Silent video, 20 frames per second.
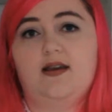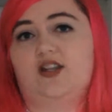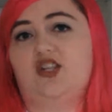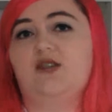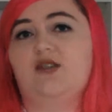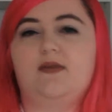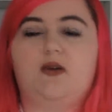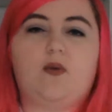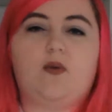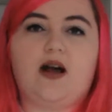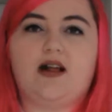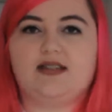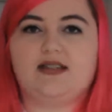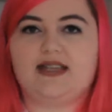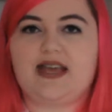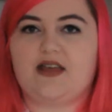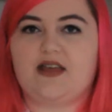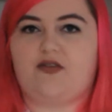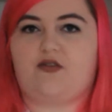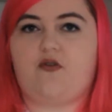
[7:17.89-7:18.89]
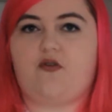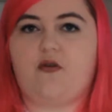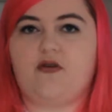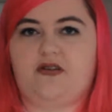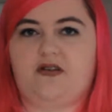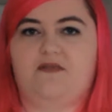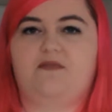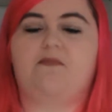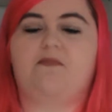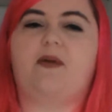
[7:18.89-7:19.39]
Took me a while to get through
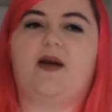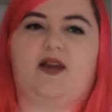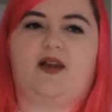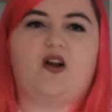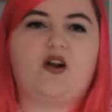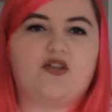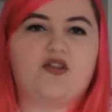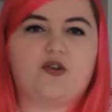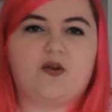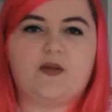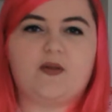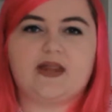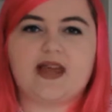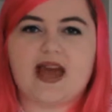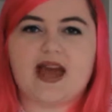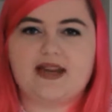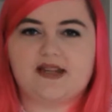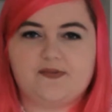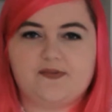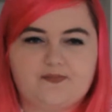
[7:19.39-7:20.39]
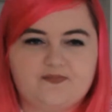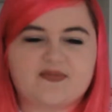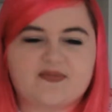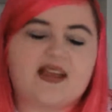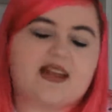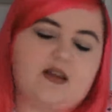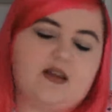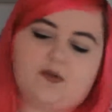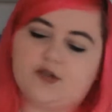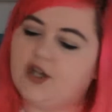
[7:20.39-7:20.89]
it, but I got through it in the end,
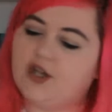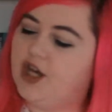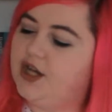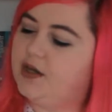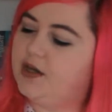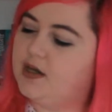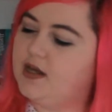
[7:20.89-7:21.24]
and it was good.